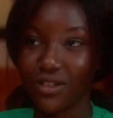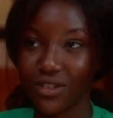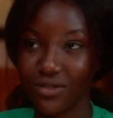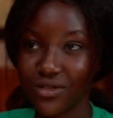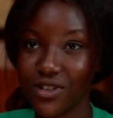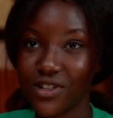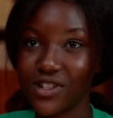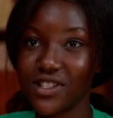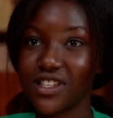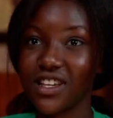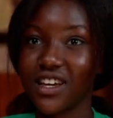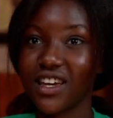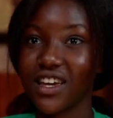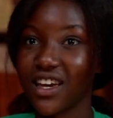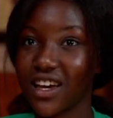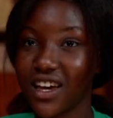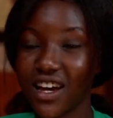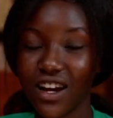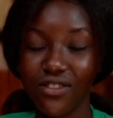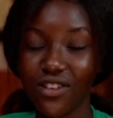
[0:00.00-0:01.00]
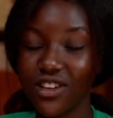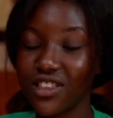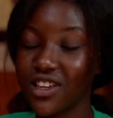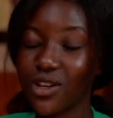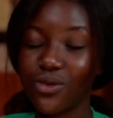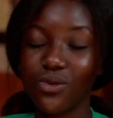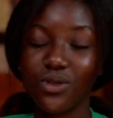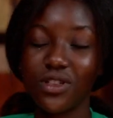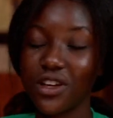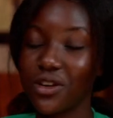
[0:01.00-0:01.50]
Well, first thing,
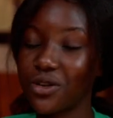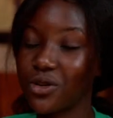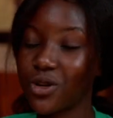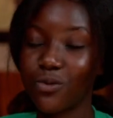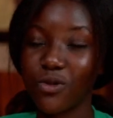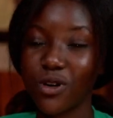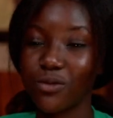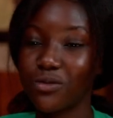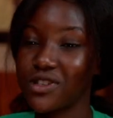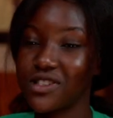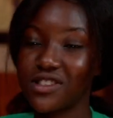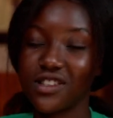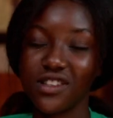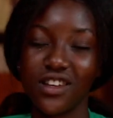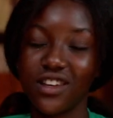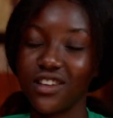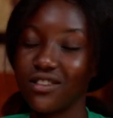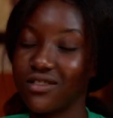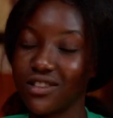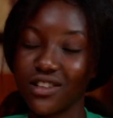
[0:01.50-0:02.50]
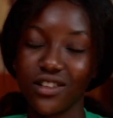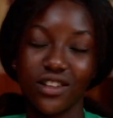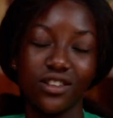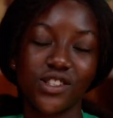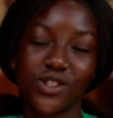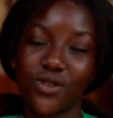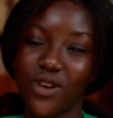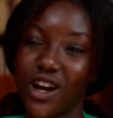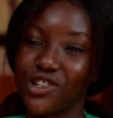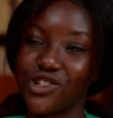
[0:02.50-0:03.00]
everything you think you know about BCE,
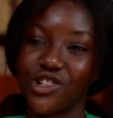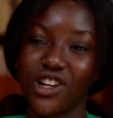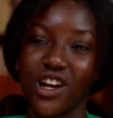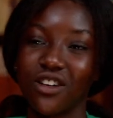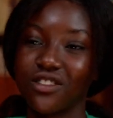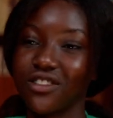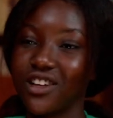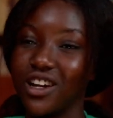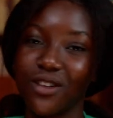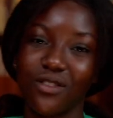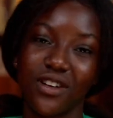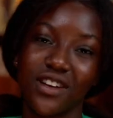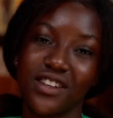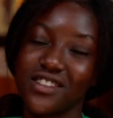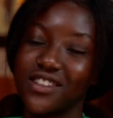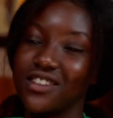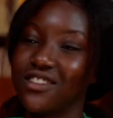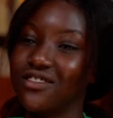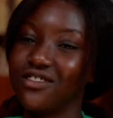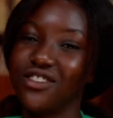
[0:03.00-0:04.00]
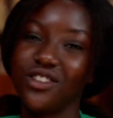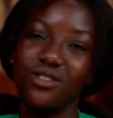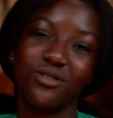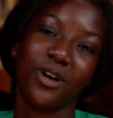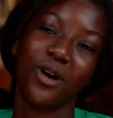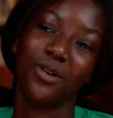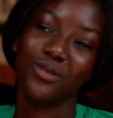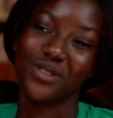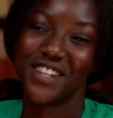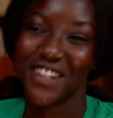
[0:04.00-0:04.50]
scratch it out, erase it. You
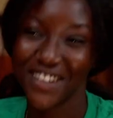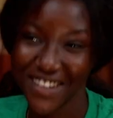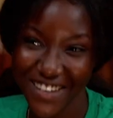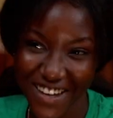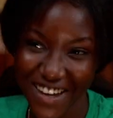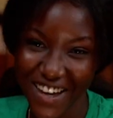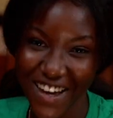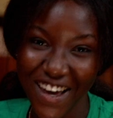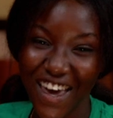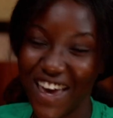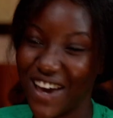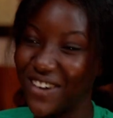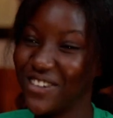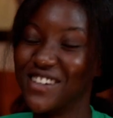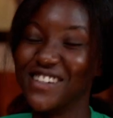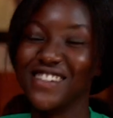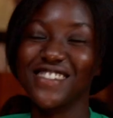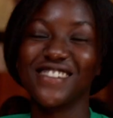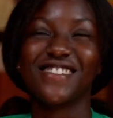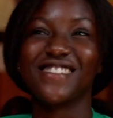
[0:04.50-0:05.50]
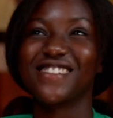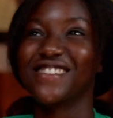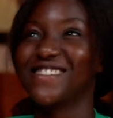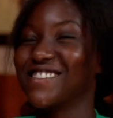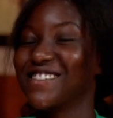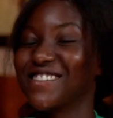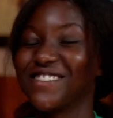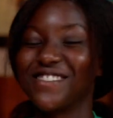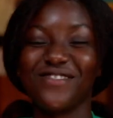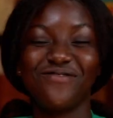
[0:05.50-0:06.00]
don't. It was
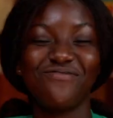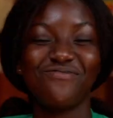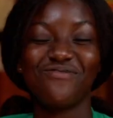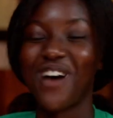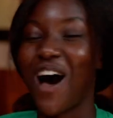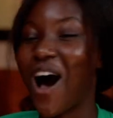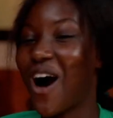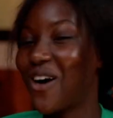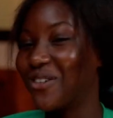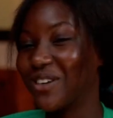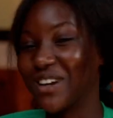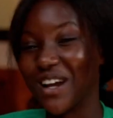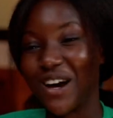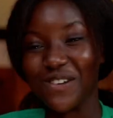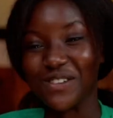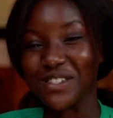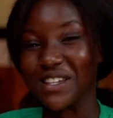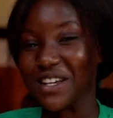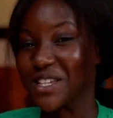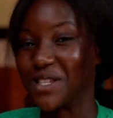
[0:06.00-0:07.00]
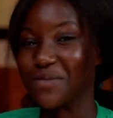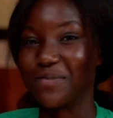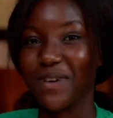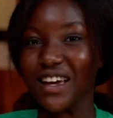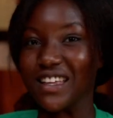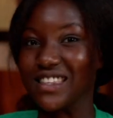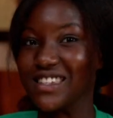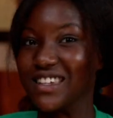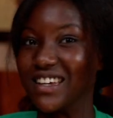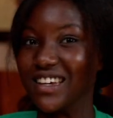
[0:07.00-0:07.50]
not what I was
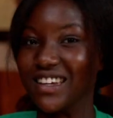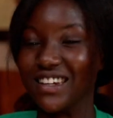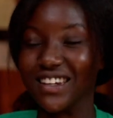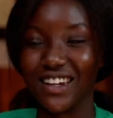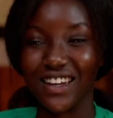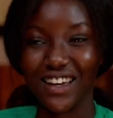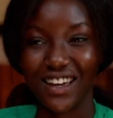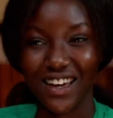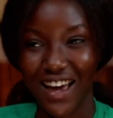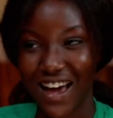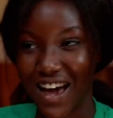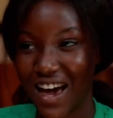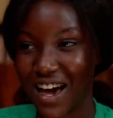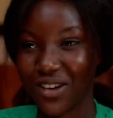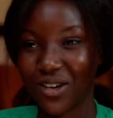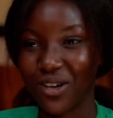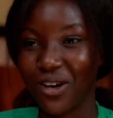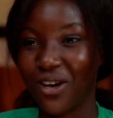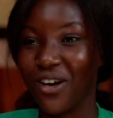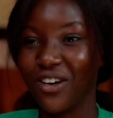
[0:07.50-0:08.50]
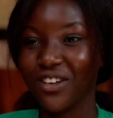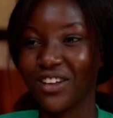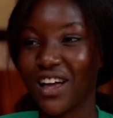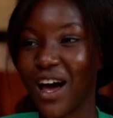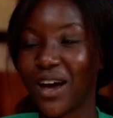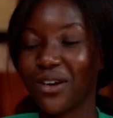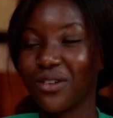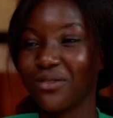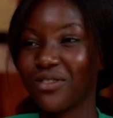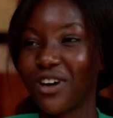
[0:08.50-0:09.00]
expecting at all.
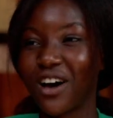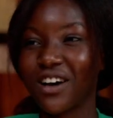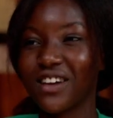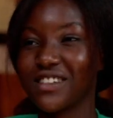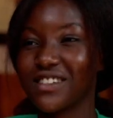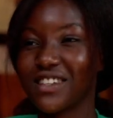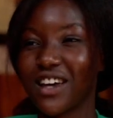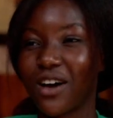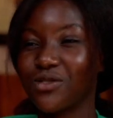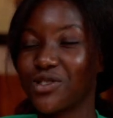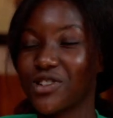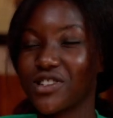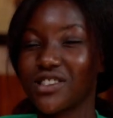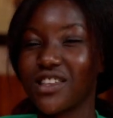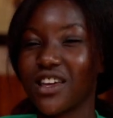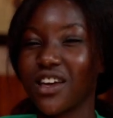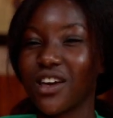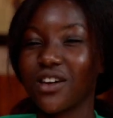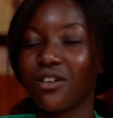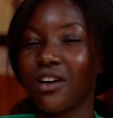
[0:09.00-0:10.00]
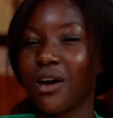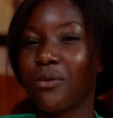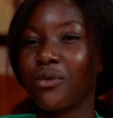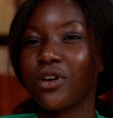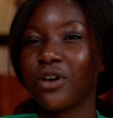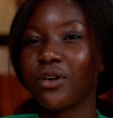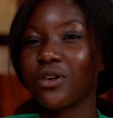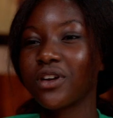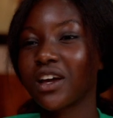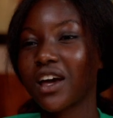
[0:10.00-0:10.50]
I was just thinking, okay,
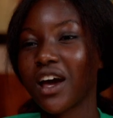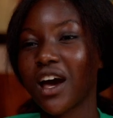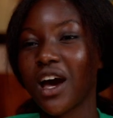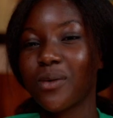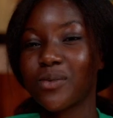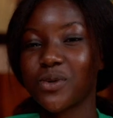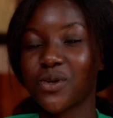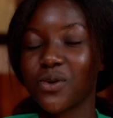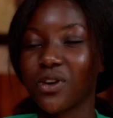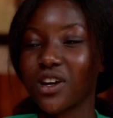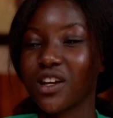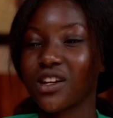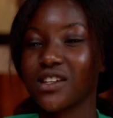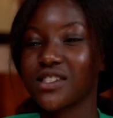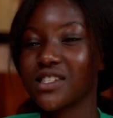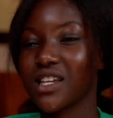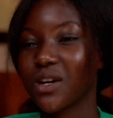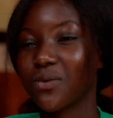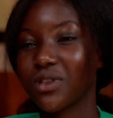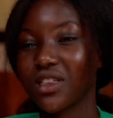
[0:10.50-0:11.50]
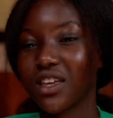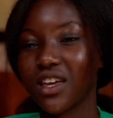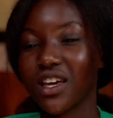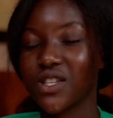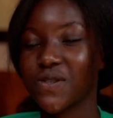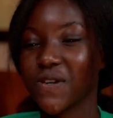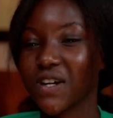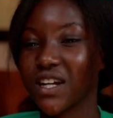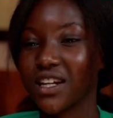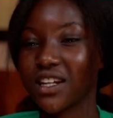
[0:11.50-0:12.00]
we're going to camps, we're going to sing with
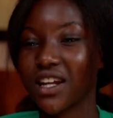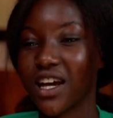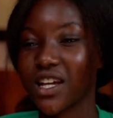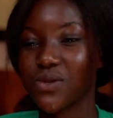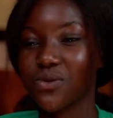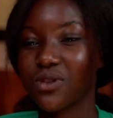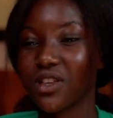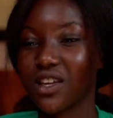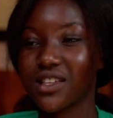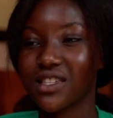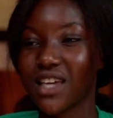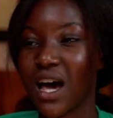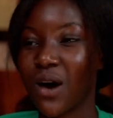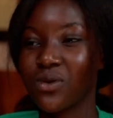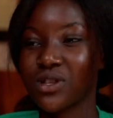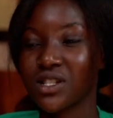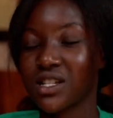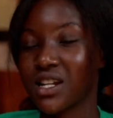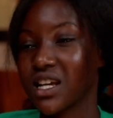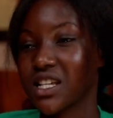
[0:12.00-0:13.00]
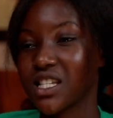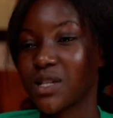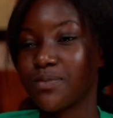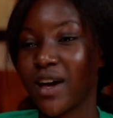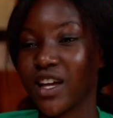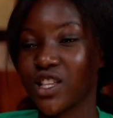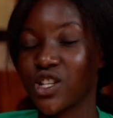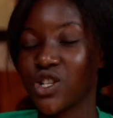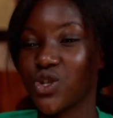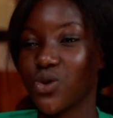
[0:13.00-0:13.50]
kids, we're going to dance with kids. I wasn't
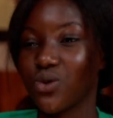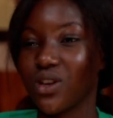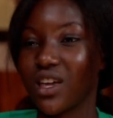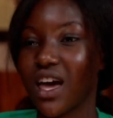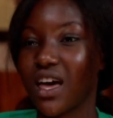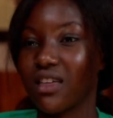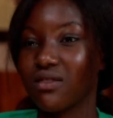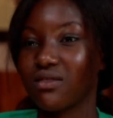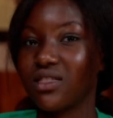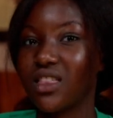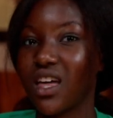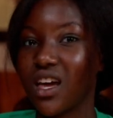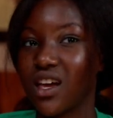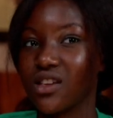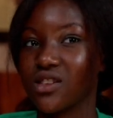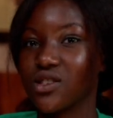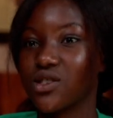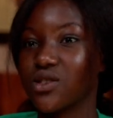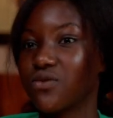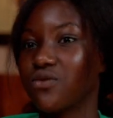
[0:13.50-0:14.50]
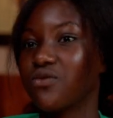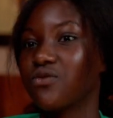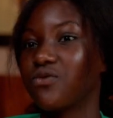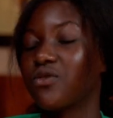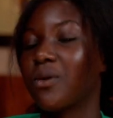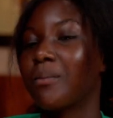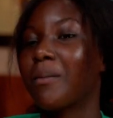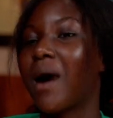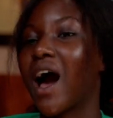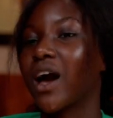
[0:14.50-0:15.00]
expecting to get things
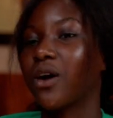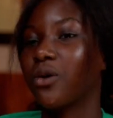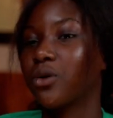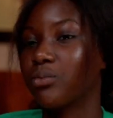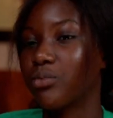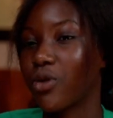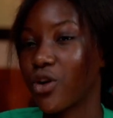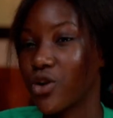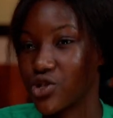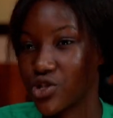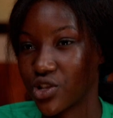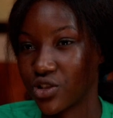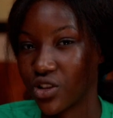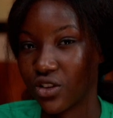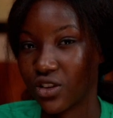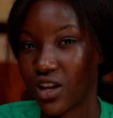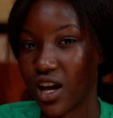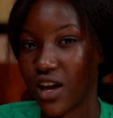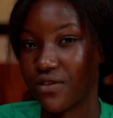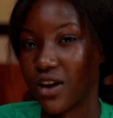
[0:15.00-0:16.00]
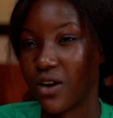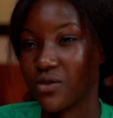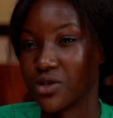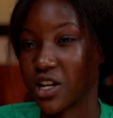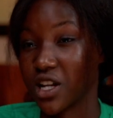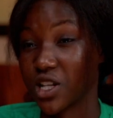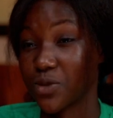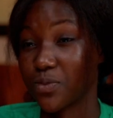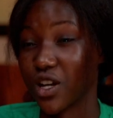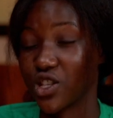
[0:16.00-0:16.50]
for my own personal life. I
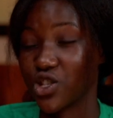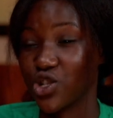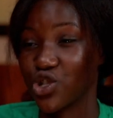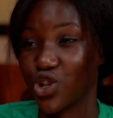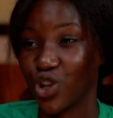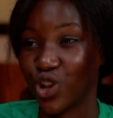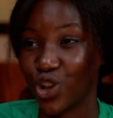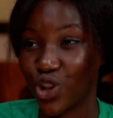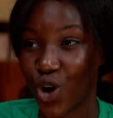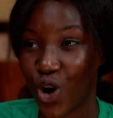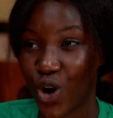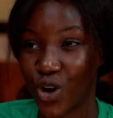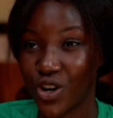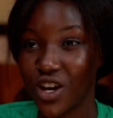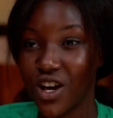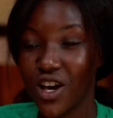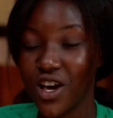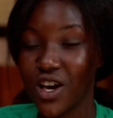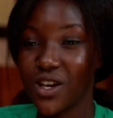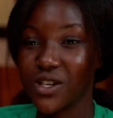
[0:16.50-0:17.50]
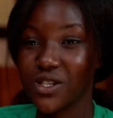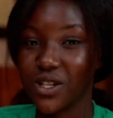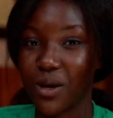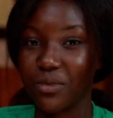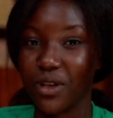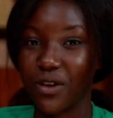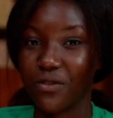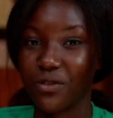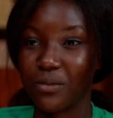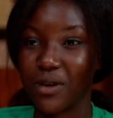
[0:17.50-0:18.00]
wasn't expecting to learn
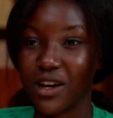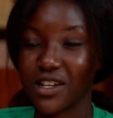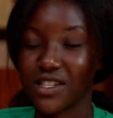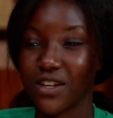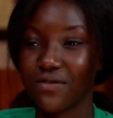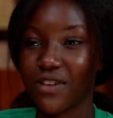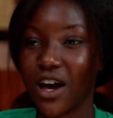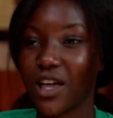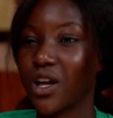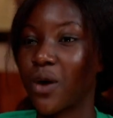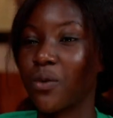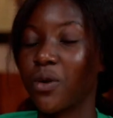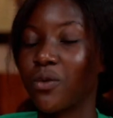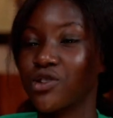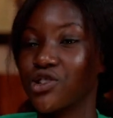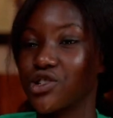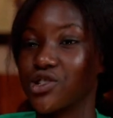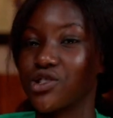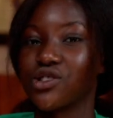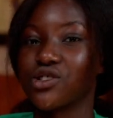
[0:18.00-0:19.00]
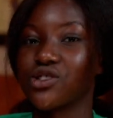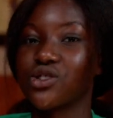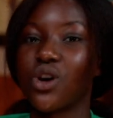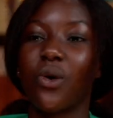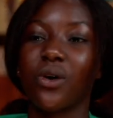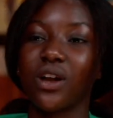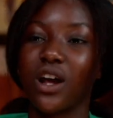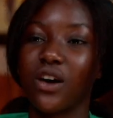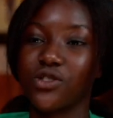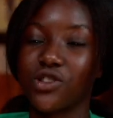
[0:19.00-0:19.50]
something for myself. I thought we were just
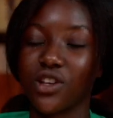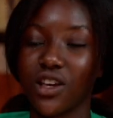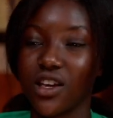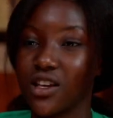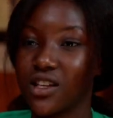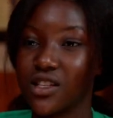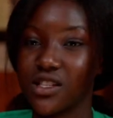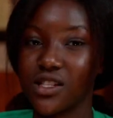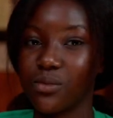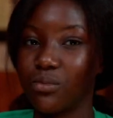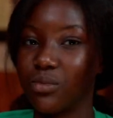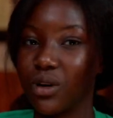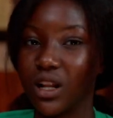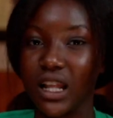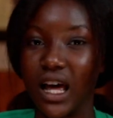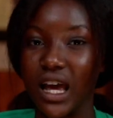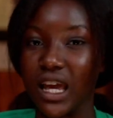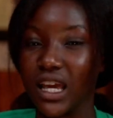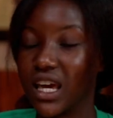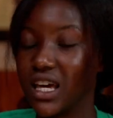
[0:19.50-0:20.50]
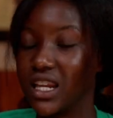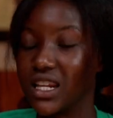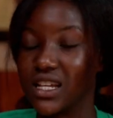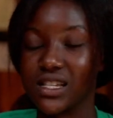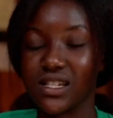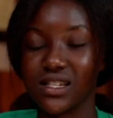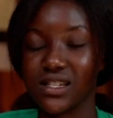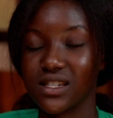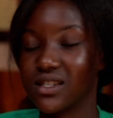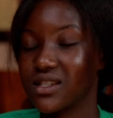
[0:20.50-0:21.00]
going out to kids, but like
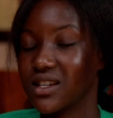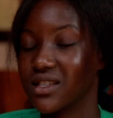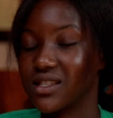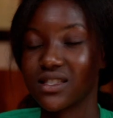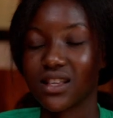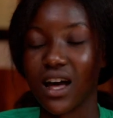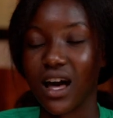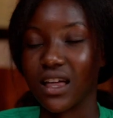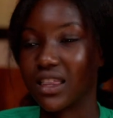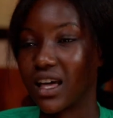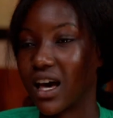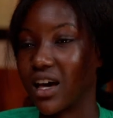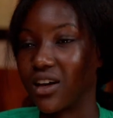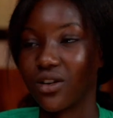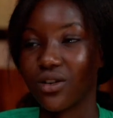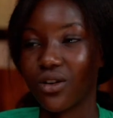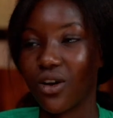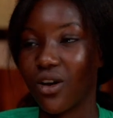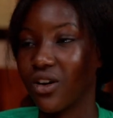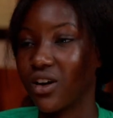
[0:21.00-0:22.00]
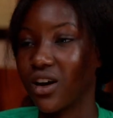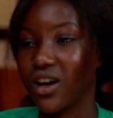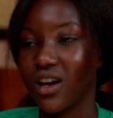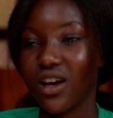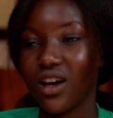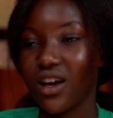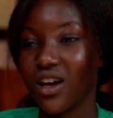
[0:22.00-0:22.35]
it's not that at all.